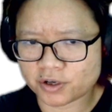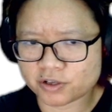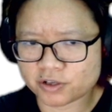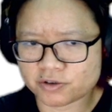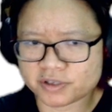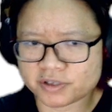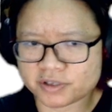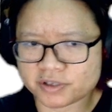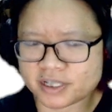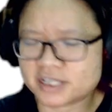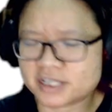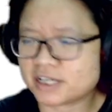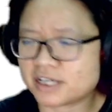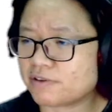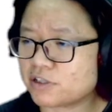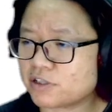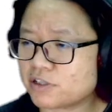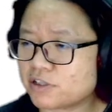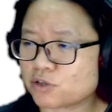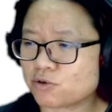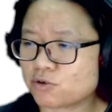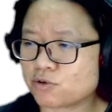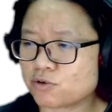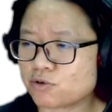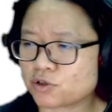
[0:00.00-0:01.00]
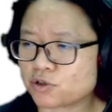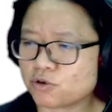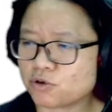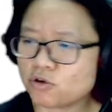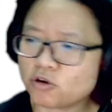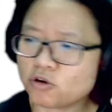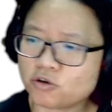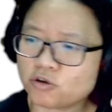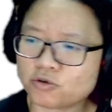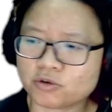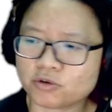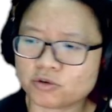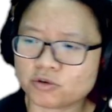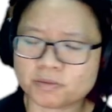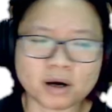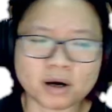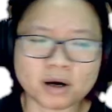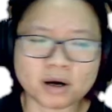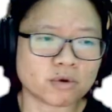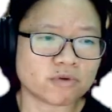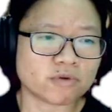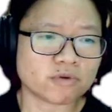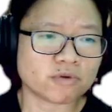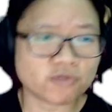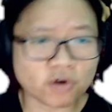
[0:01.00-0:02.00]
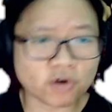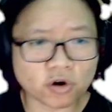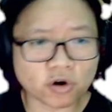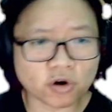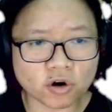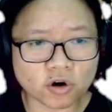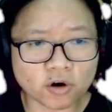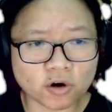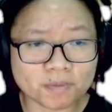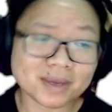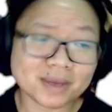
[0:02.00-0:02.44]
So 6700 to the power of 4.